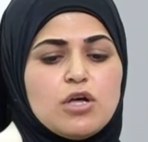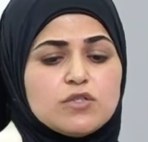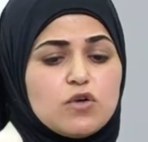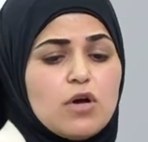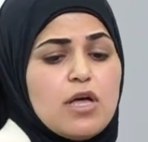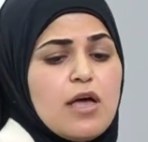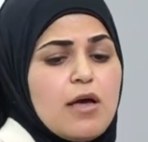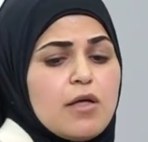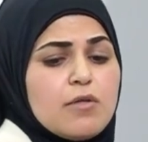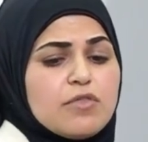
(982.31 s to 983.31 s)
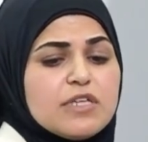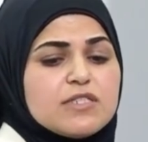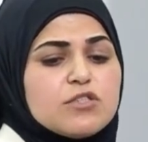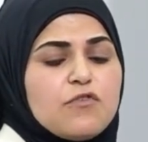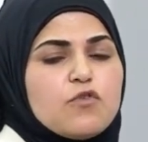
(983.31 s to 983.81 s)
So
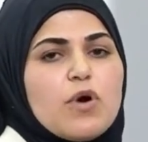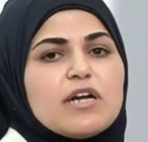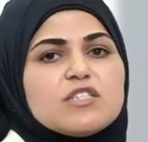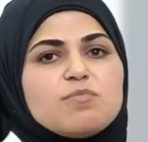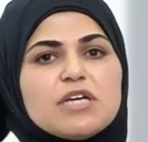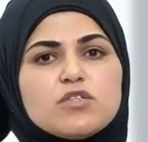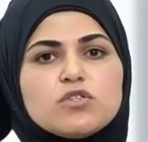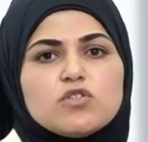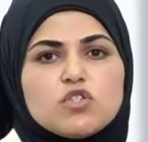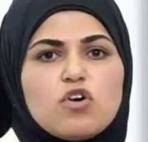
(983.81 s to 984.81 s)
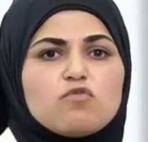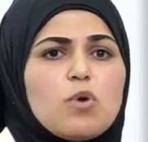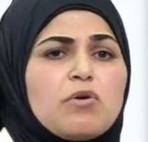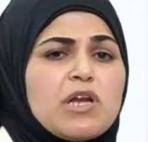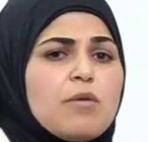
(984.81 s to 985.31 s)
this software is based on the
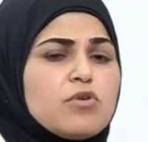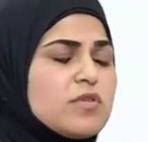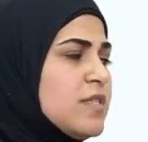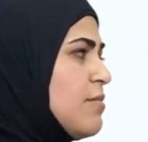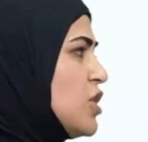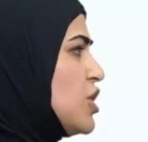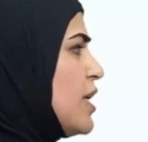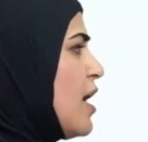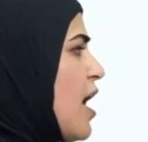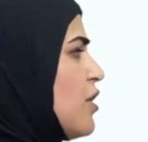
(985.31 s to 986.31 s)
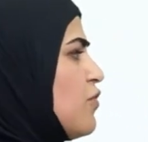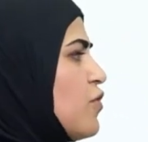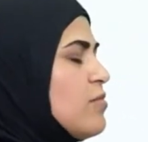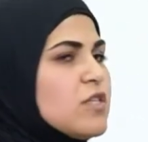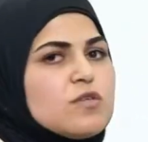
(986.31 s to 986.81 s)
stored-born approximation, and
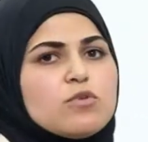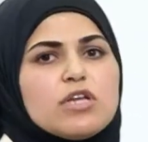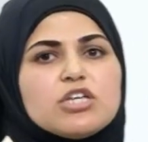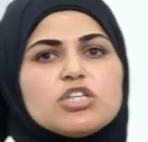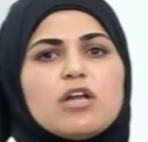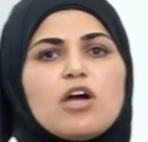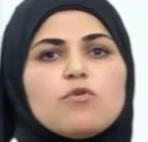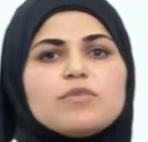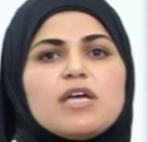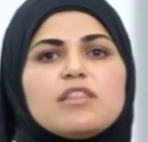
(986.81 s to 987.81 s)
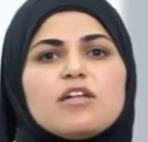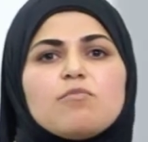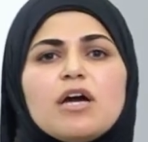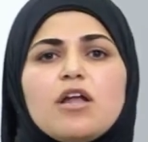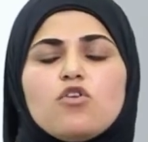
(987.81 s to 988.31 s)
from the simulation, I obtained that
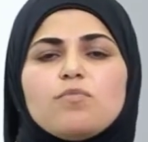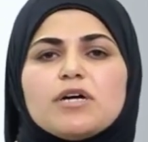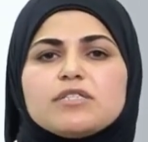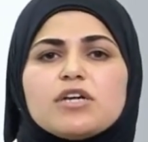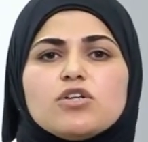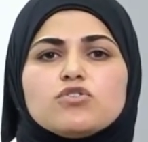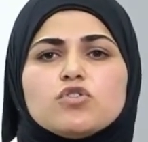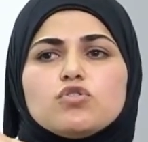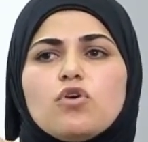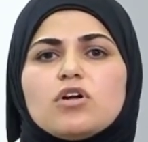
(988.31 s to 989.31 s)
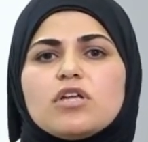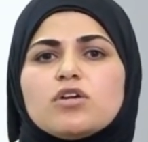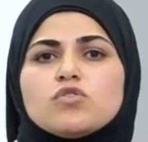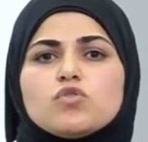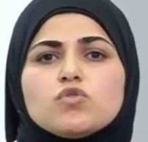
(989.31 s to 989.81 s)
my nanoparticle tend to order
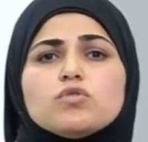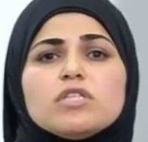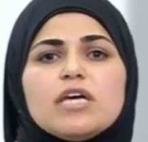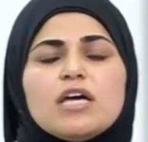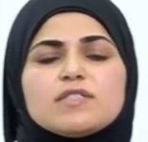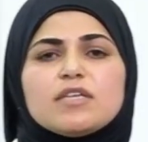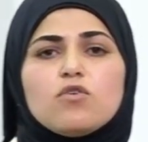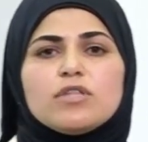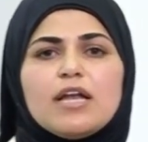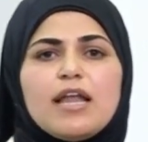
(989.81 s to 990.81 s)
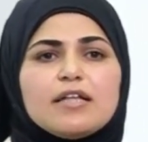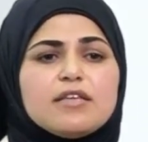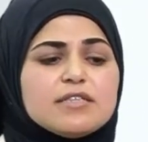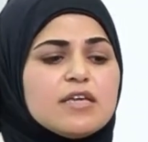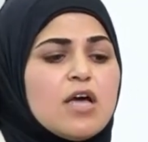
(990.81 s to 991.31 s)
into 2D hexagonal
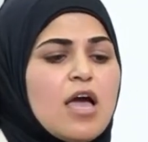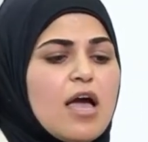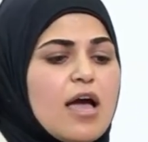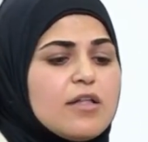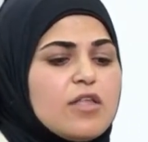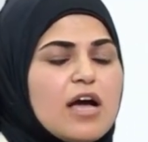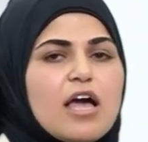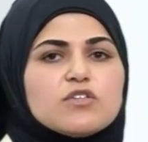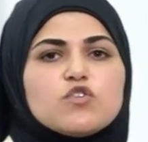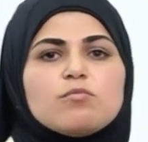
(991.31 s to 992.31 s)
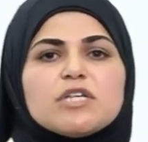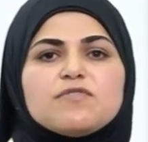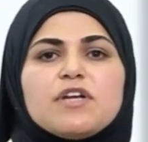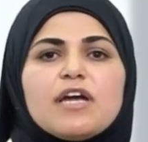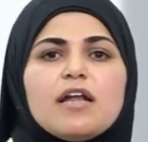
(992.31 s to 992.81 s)
lattice, and I assume a
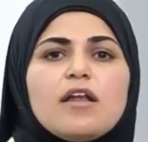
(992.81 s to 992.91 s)
spherical